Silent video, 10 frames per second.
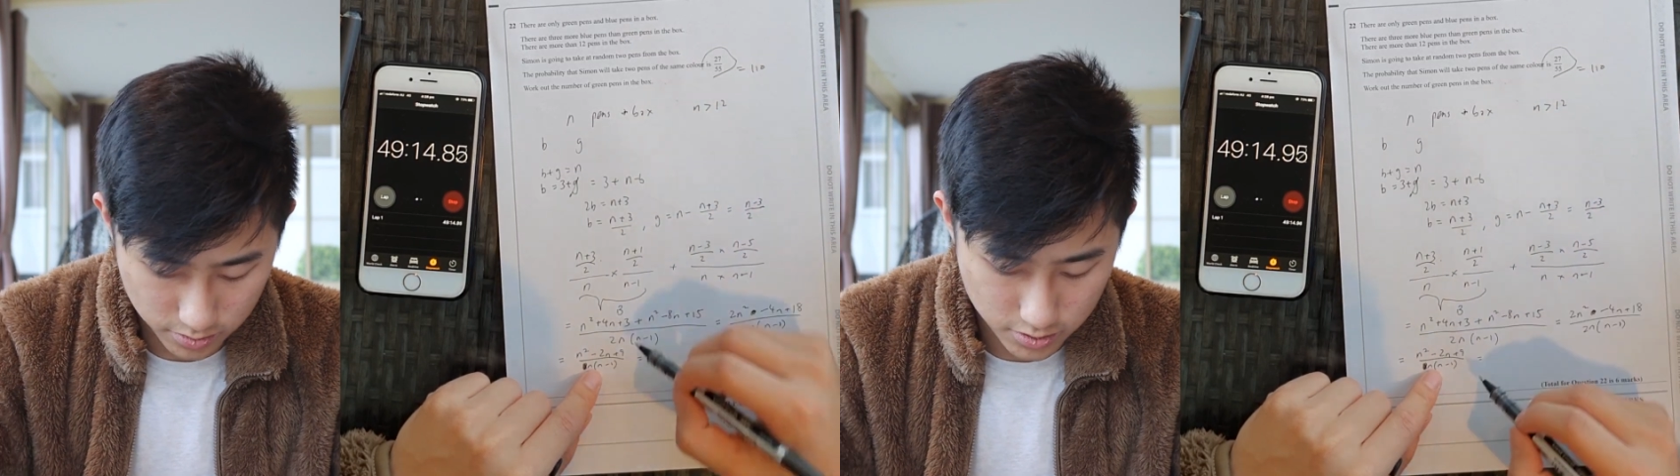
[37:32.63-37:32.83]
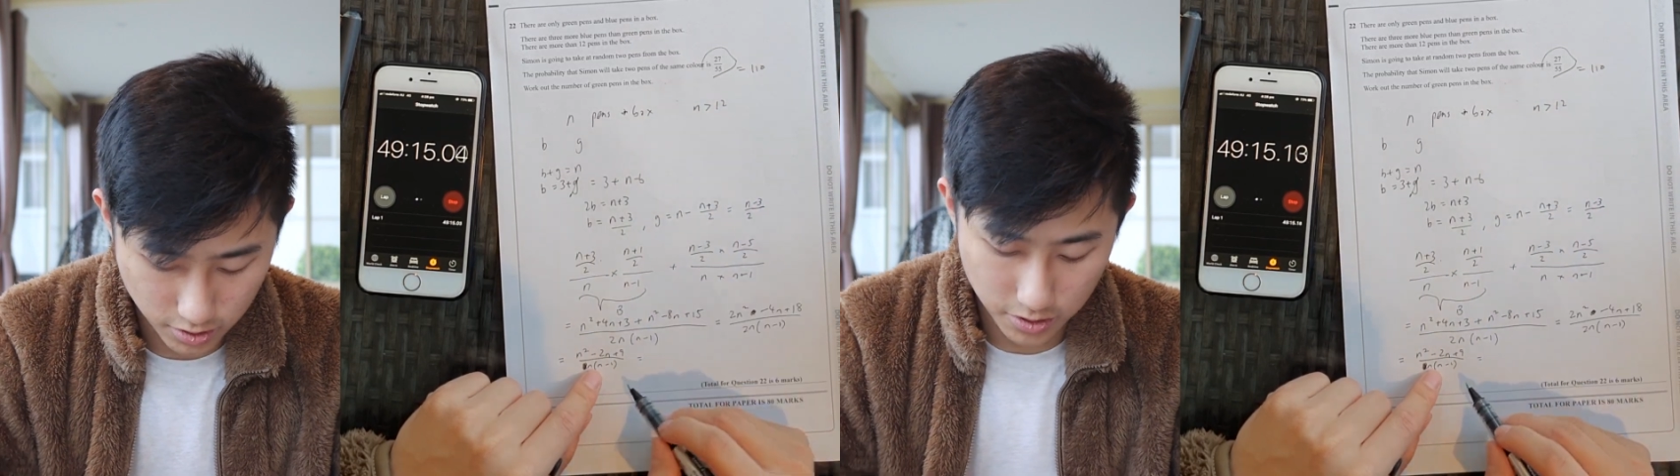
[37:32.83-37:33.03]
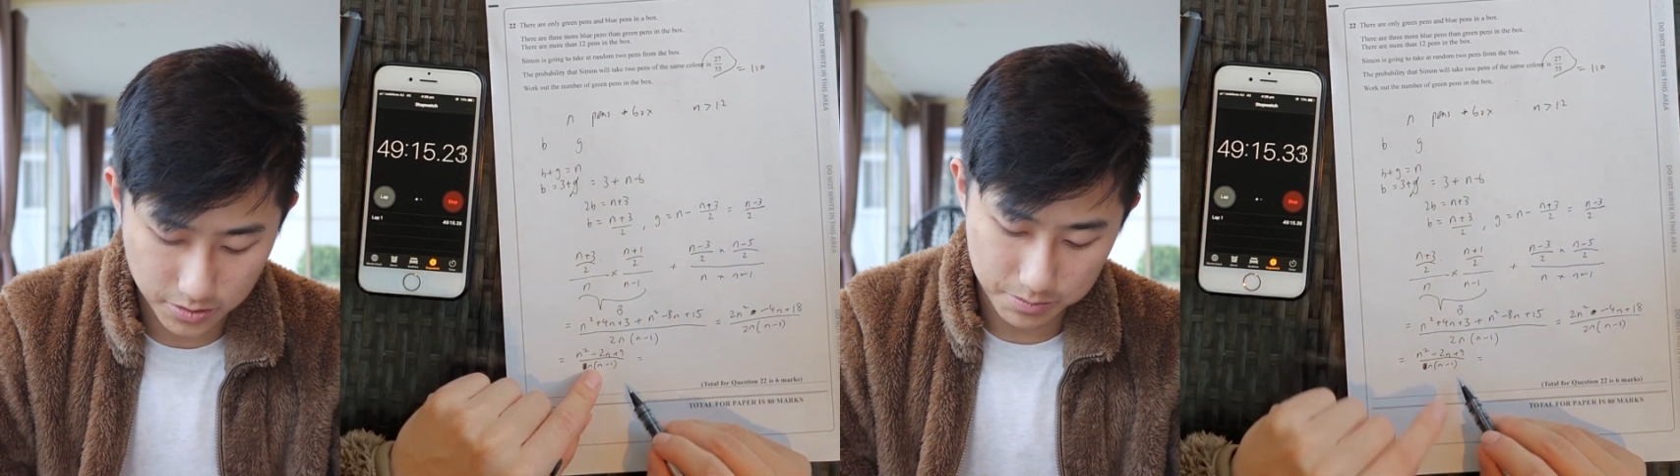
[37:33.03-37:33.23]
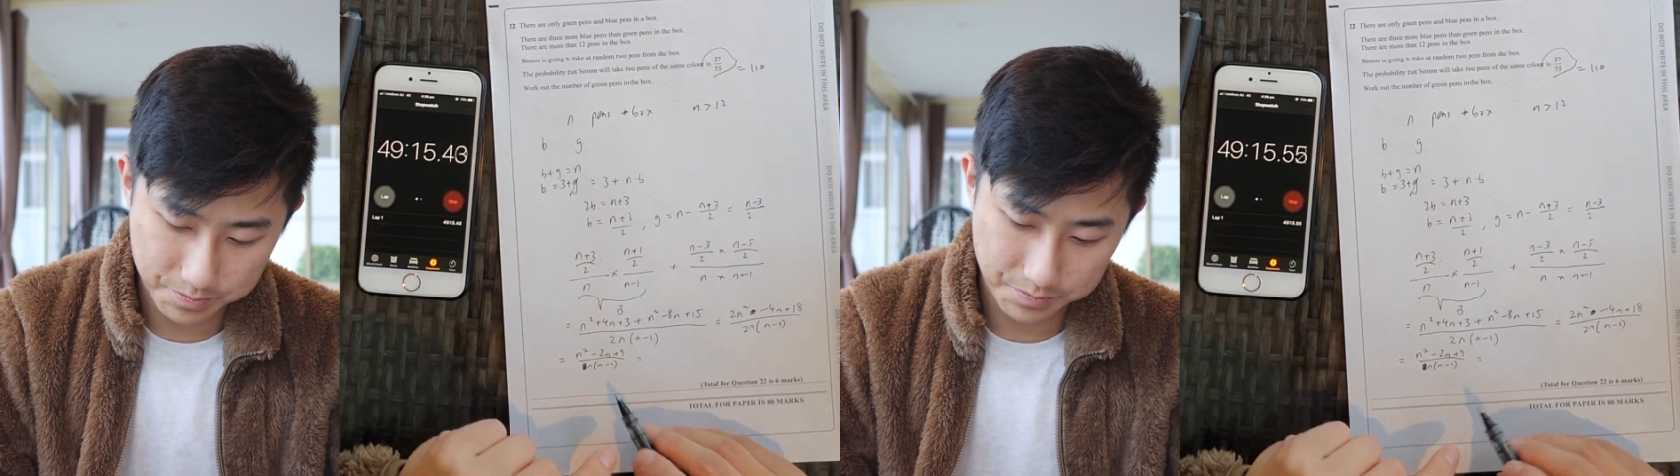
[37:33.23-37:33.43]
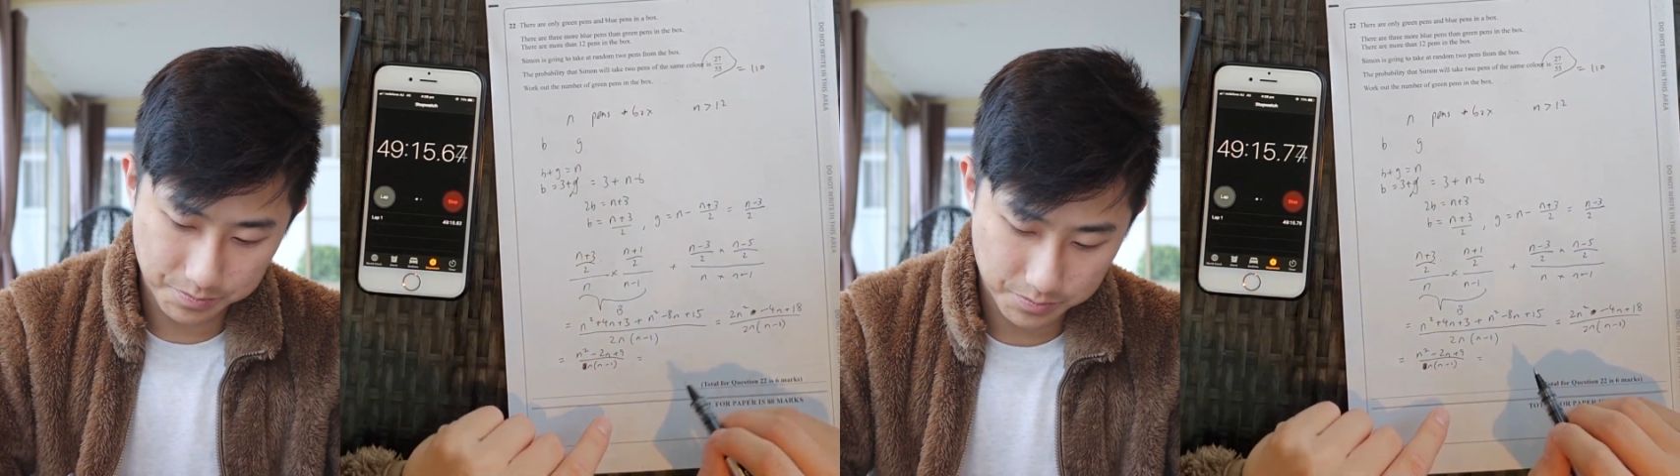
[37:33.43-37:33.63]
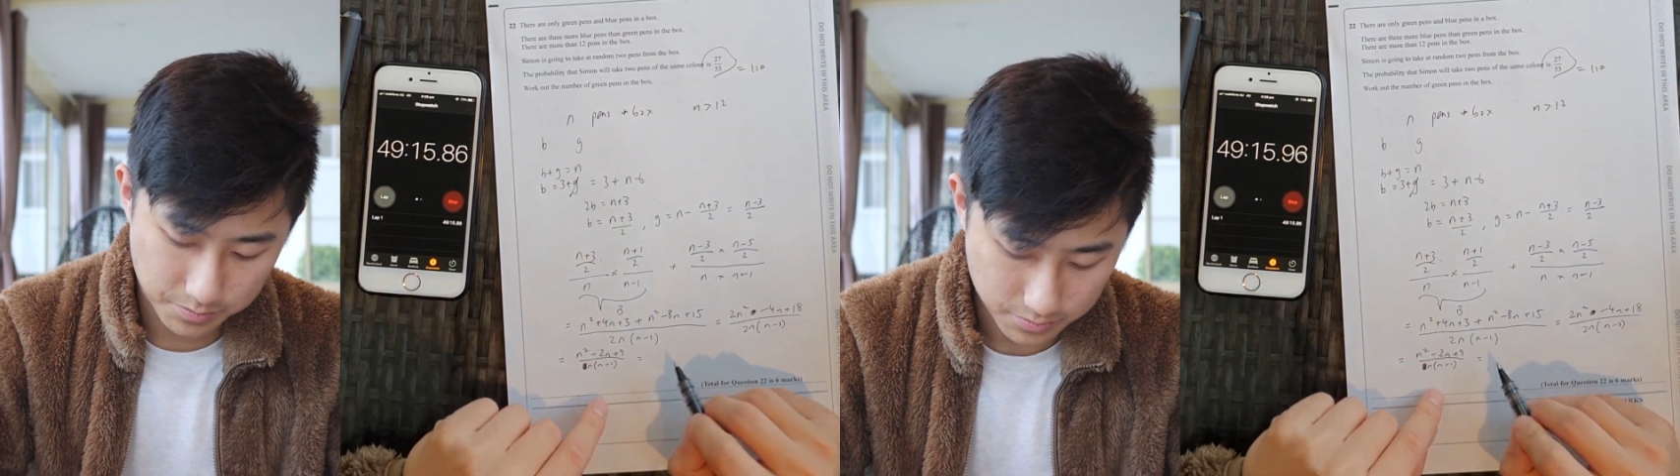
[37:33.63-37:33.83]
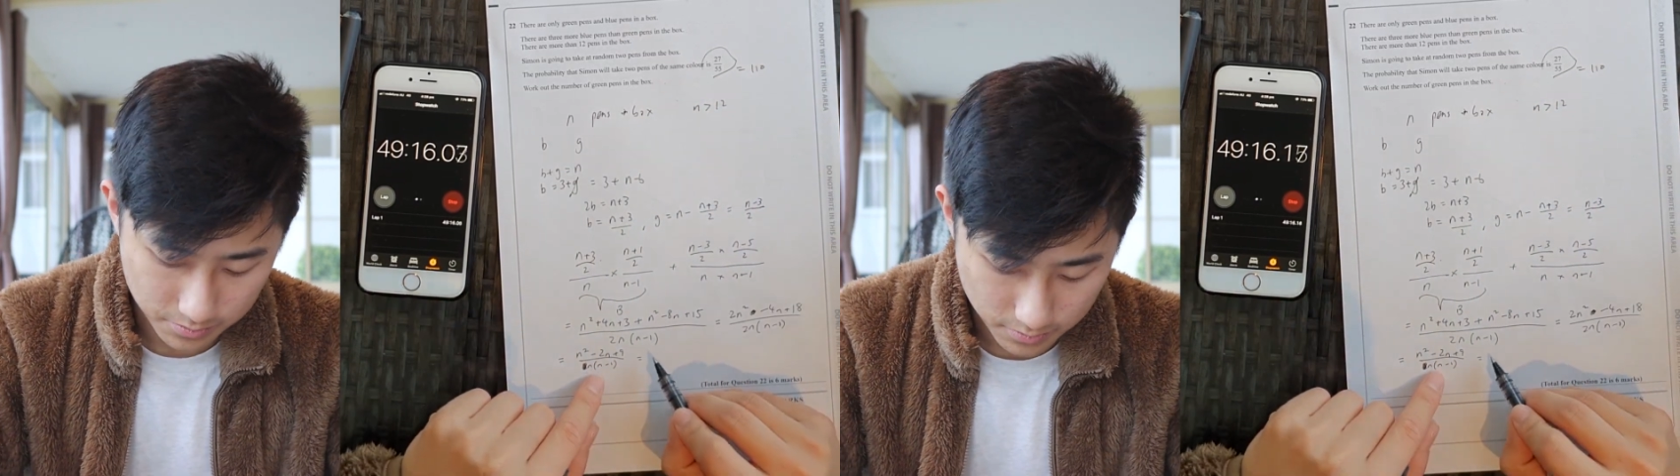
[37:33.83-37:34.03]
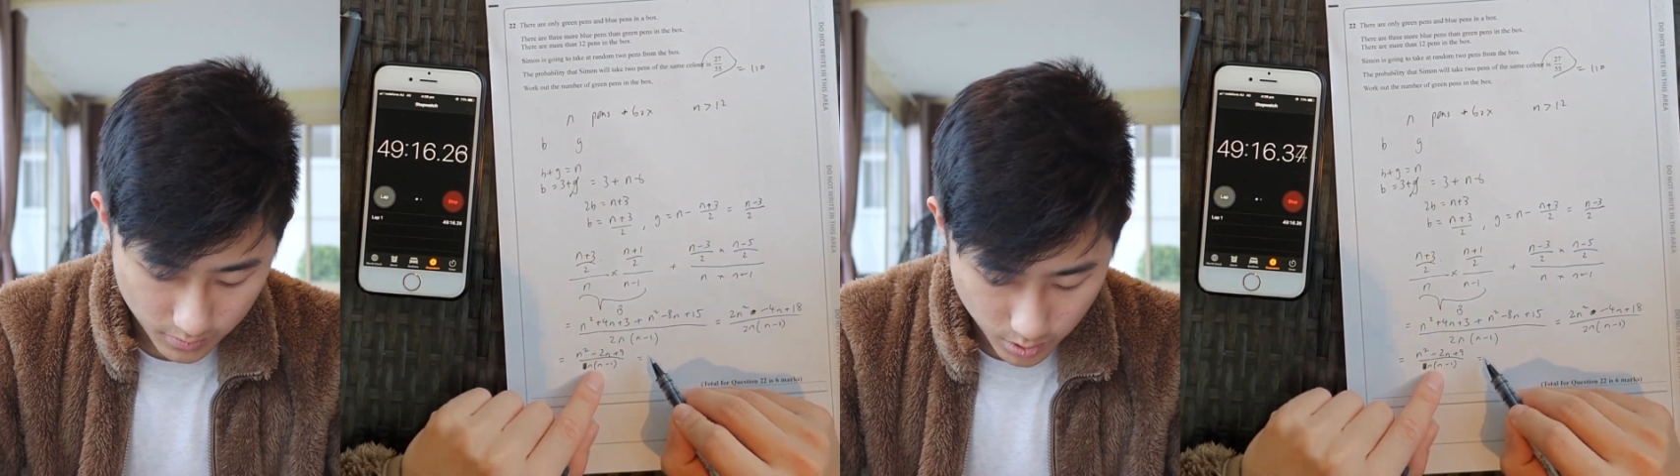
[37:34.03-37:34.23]
so
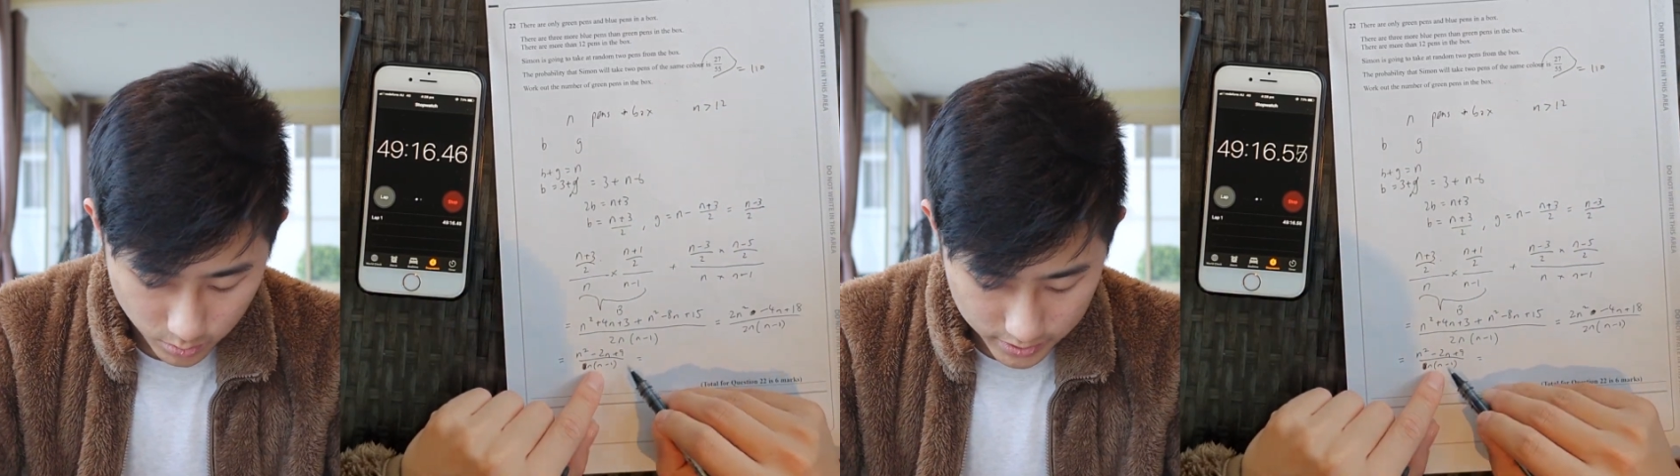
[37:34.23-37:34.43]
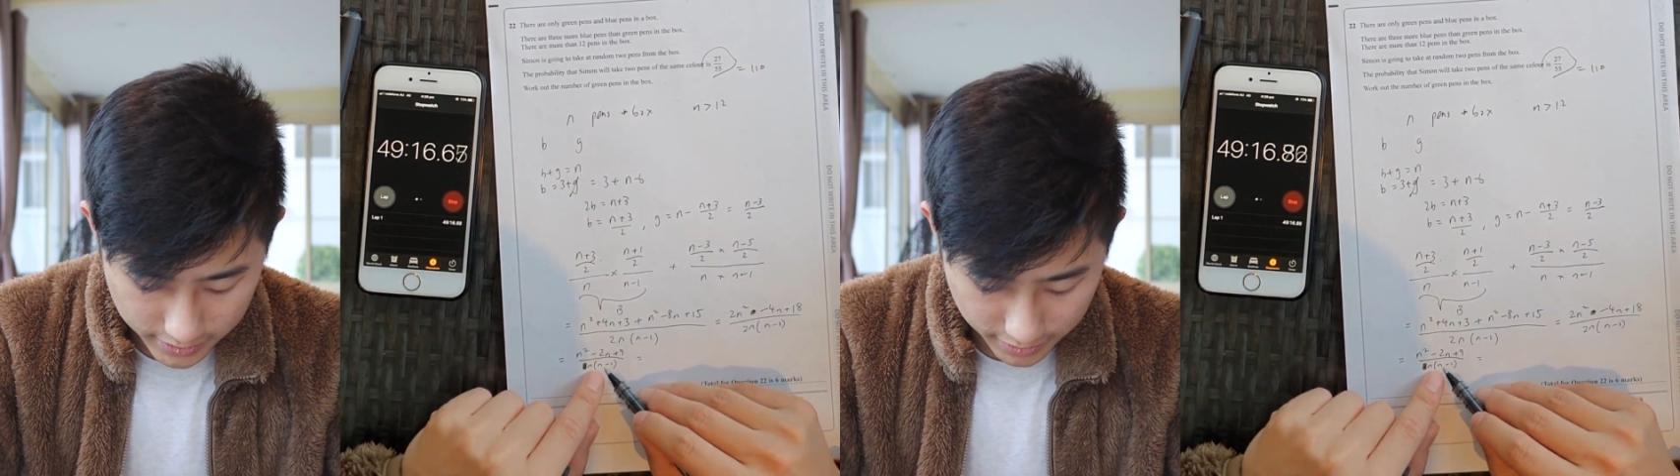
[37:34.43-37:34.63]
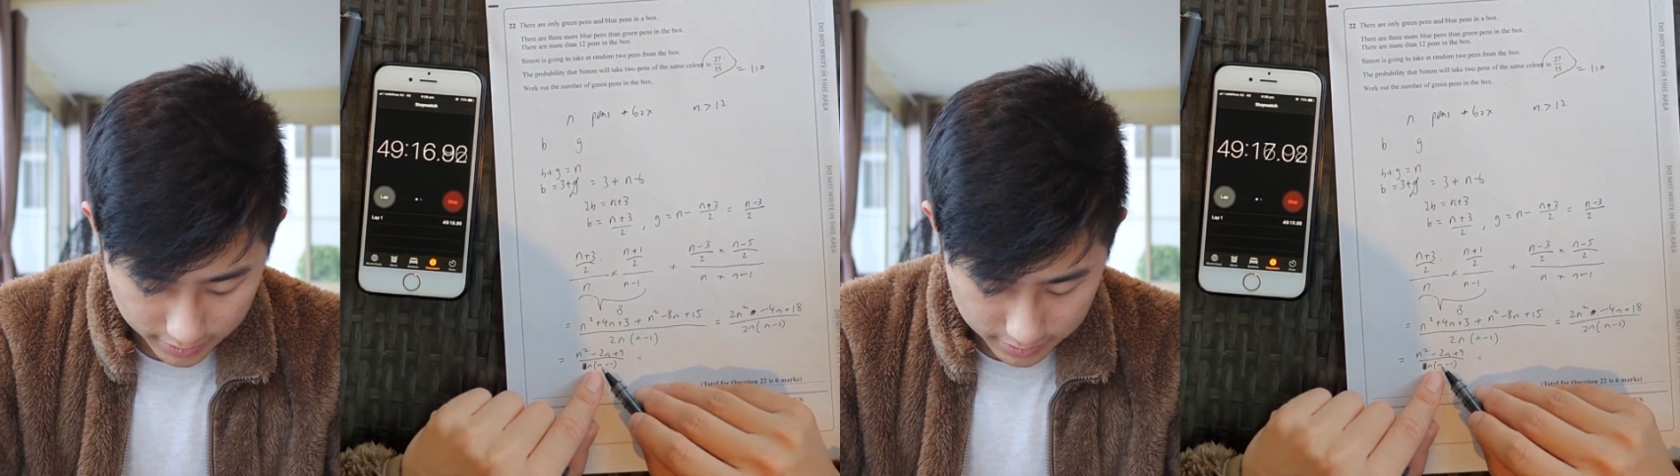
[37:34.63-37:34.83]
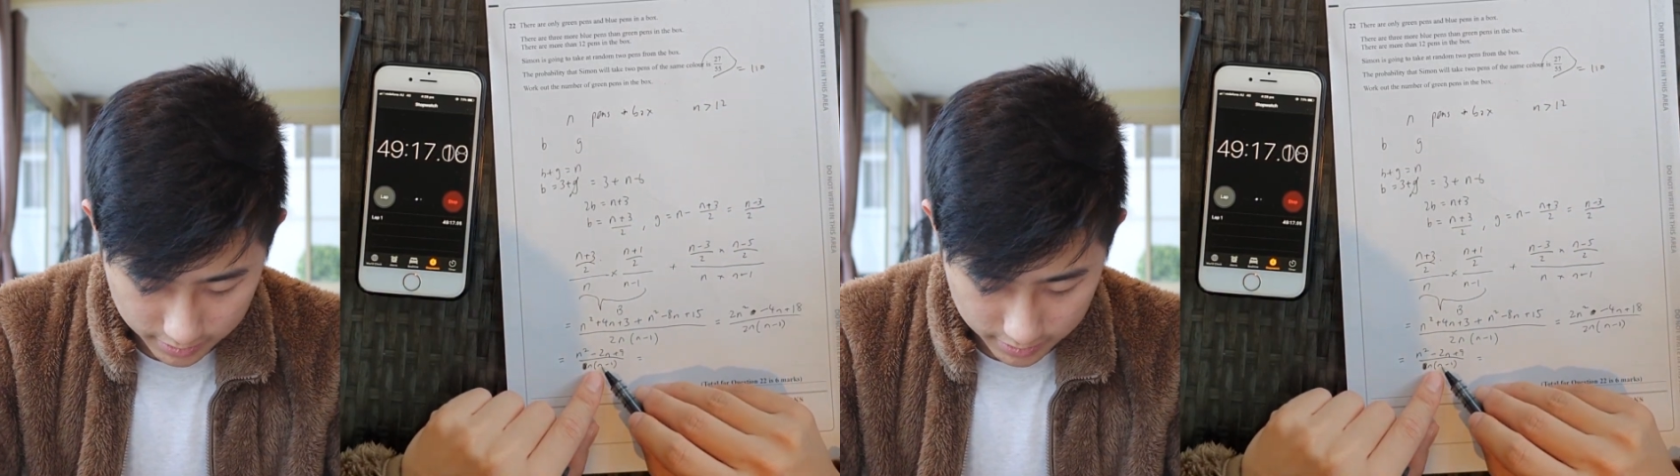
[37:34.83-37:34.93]
you get